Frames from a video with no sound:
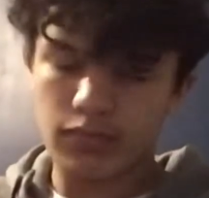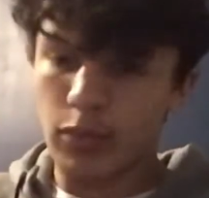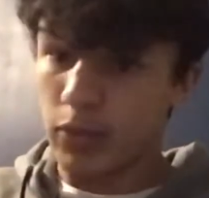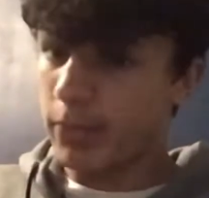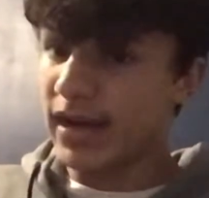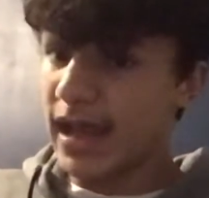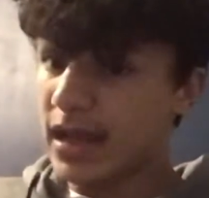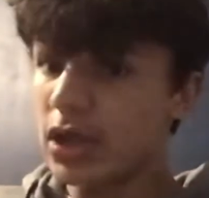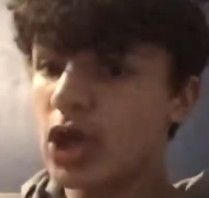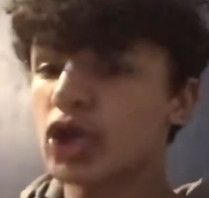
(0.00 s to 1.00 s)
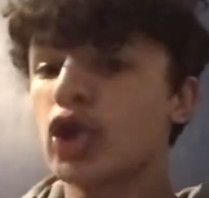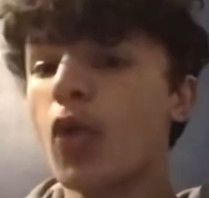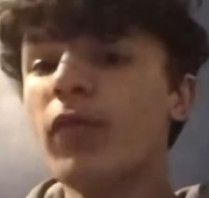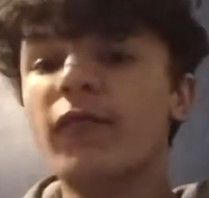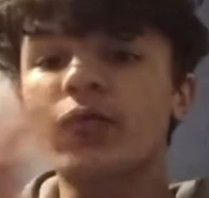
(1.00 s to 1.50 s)
plant
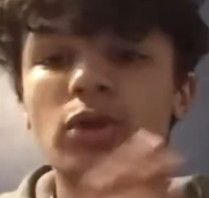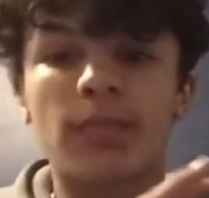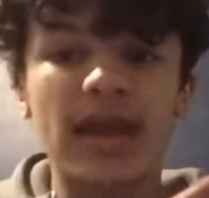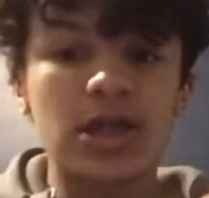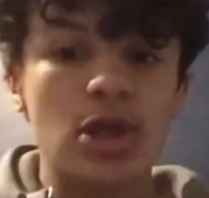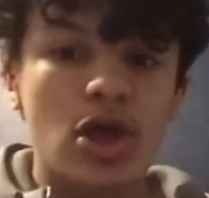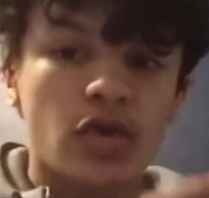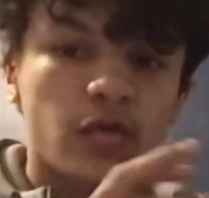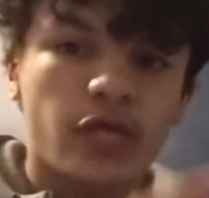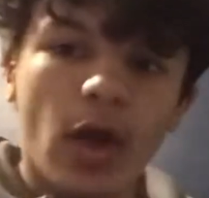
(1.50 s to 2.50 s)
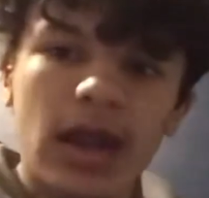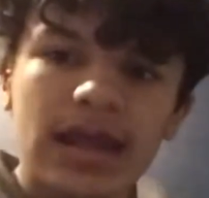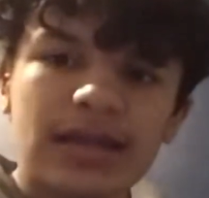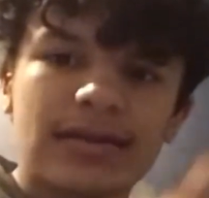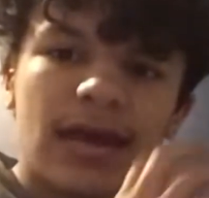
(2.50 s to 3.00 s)
going through space,
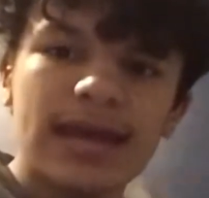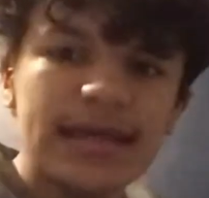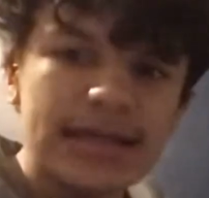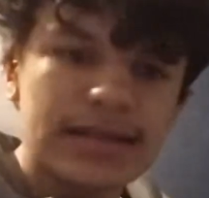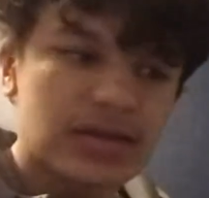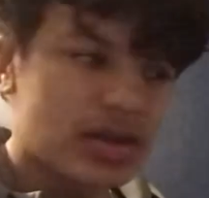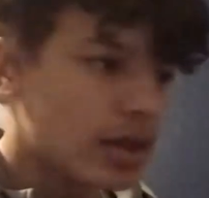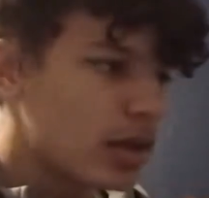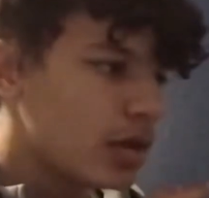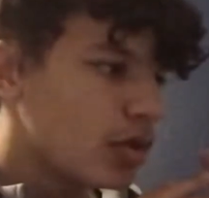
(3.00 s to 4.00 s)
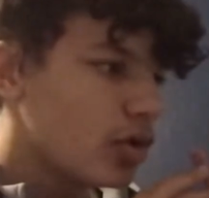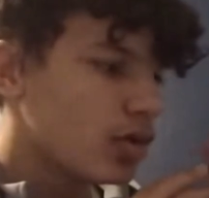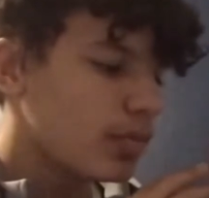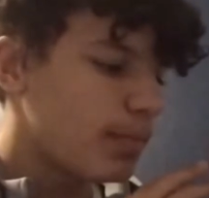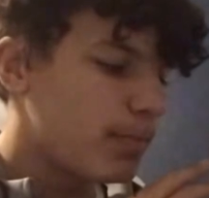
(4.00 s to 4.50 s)
trying to eat
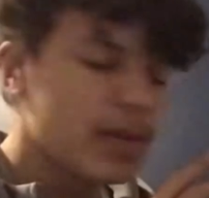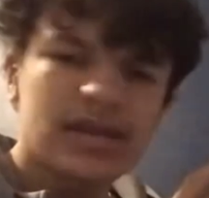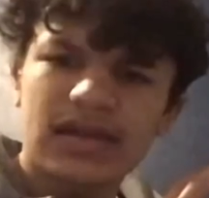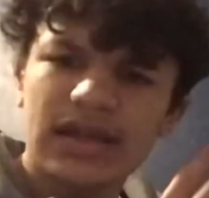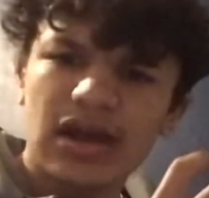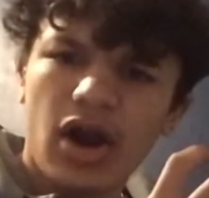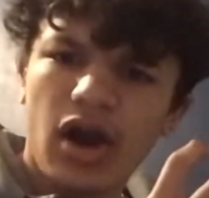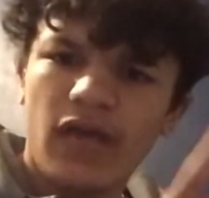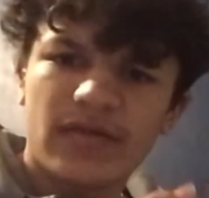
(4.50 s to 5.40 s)
basically Earth.